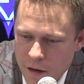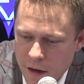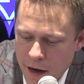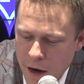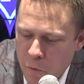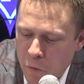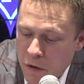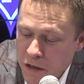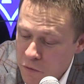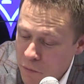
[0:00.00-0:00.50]
I
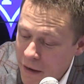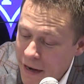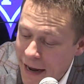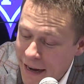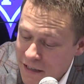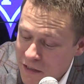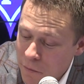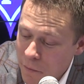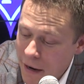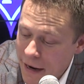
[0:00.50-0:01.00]
wish we'd
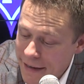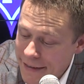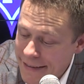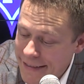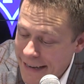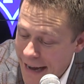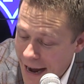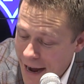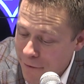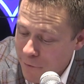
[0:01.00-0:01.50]
had somebody
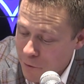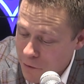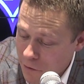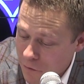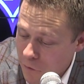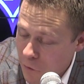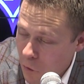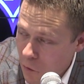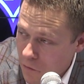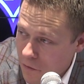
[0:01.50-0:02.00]
dive on the
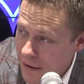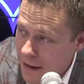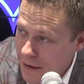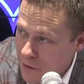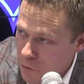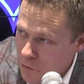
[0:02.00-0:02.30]
floor for that